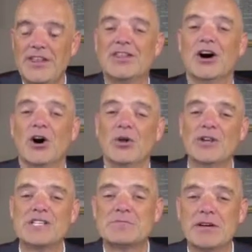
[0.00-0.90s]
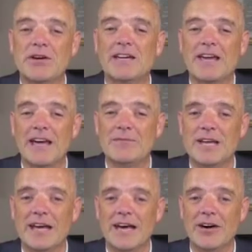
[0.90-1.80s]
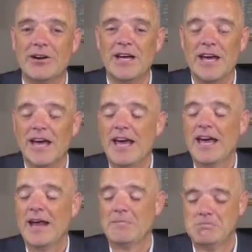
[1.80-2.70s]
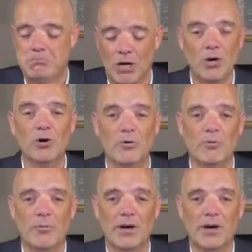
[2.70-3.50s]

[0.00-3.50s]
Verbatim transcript: The Holy Spirit came down and boom